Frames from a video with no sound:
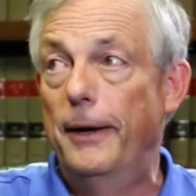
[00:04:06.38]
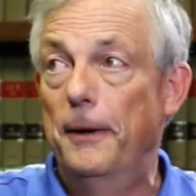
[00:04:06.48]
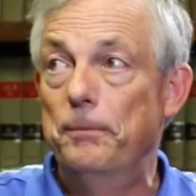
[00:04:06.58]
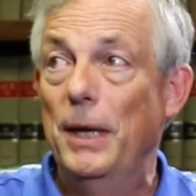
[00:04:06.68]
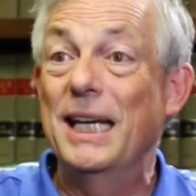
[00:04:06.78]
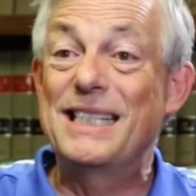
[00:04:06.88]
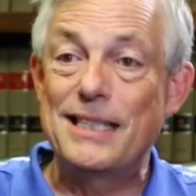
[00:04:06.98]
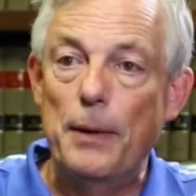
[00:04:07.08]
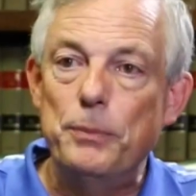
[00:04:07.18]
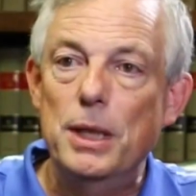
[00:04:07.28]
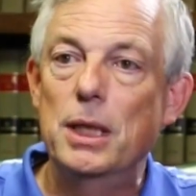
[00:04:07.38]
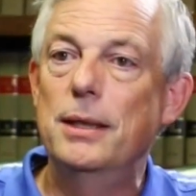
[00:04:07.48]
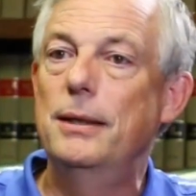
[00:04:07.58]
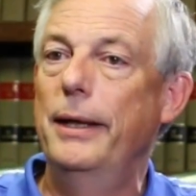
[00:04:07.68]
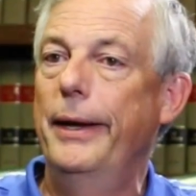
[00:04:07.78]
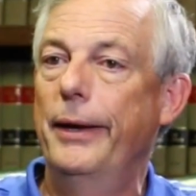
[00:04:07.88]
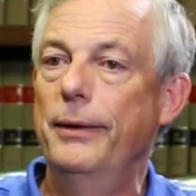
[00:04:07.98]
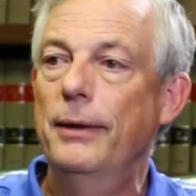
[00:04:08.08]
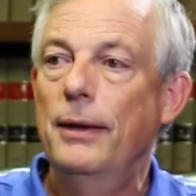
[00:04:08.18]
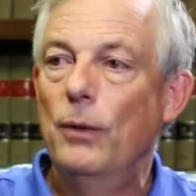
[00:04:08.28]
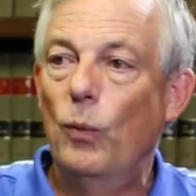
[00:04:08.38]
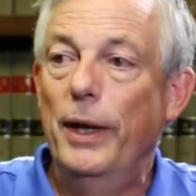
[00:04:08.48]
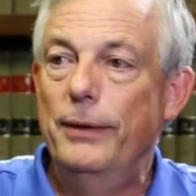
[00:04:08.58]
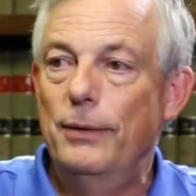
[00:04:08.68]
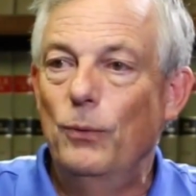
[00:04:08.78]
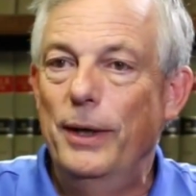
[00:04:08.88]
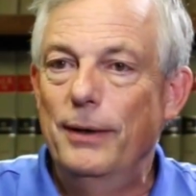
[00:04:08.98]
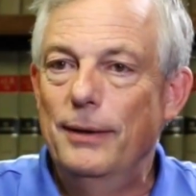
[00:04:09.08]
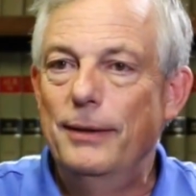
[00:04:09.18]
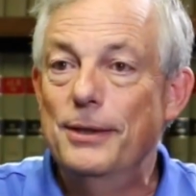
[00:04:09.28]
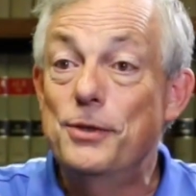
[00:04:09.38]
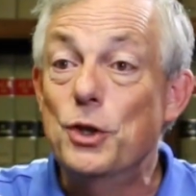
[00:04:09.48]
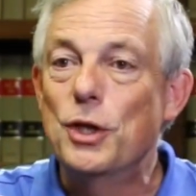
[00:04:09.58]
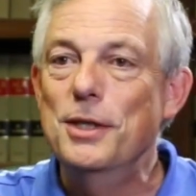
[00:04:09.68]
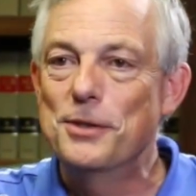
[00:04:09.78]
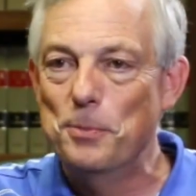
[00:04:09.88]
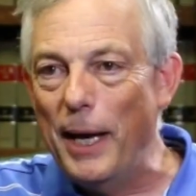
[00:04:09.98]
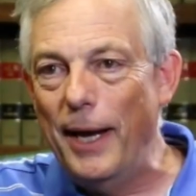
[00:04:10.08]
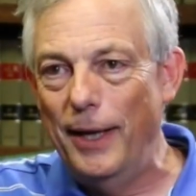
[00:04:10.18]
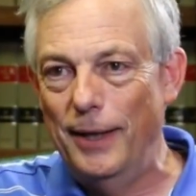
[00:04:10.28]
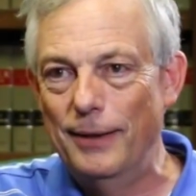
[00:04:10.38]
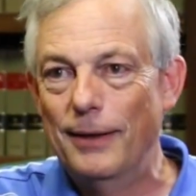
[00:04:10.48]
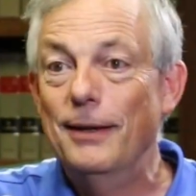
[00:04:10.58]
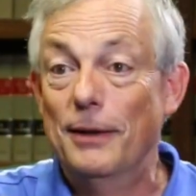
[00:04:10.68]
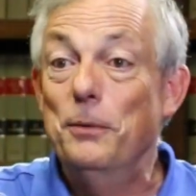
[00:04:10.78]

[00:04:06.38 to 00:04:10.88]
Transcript: accepted, and when a decision is made,